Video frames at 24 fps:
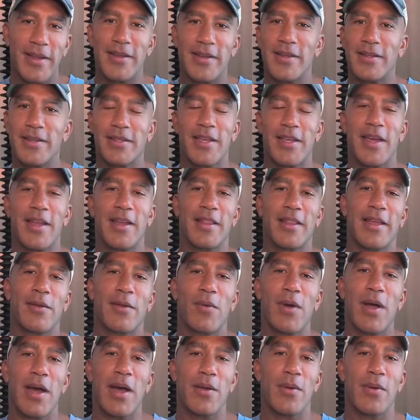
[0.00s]
And it's kind of
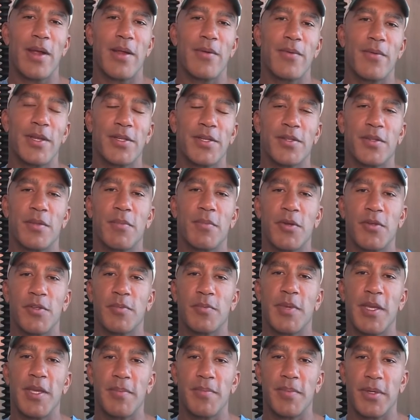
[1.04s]
like, well, how do I reach the
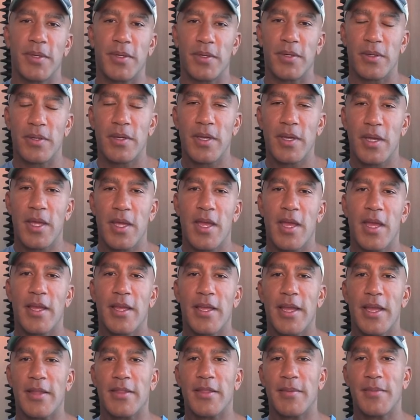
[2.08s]
most people
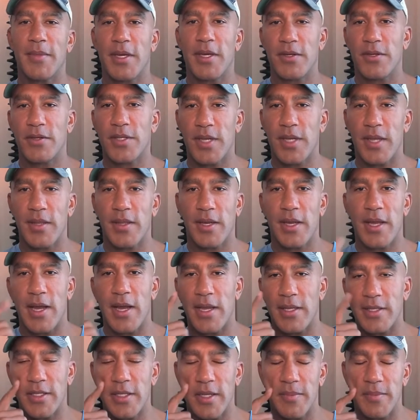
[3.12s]
get them to understand the
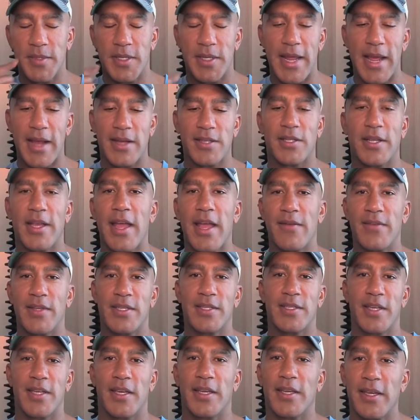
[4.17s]
concepts and actually have
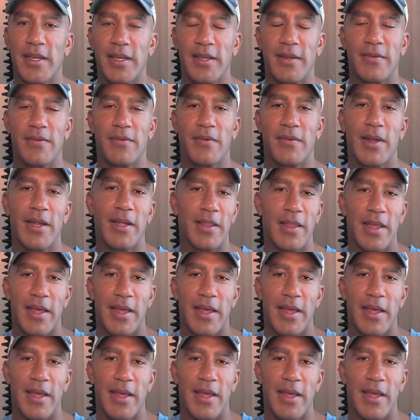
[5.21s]
it sink in, right?